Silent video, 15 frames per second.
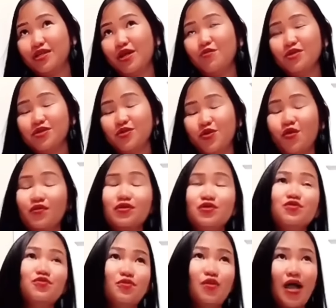I wasn't going
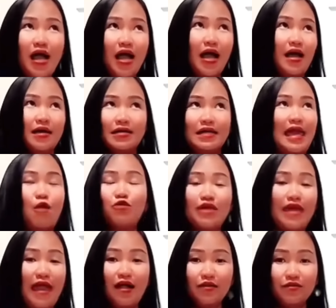to count
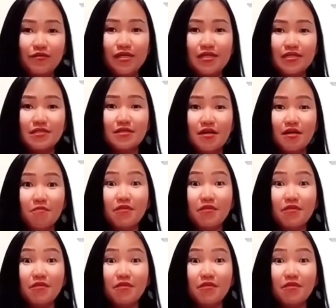calories.